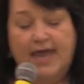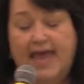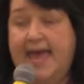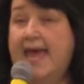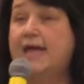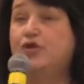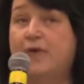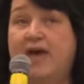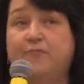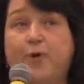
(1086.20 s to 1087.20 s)
And you
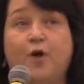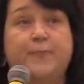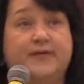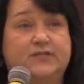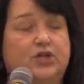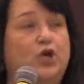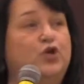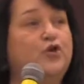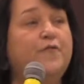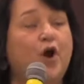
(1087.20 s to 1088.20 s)
have purpose.
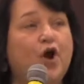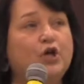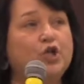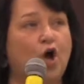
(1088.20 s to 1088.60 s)
You've heard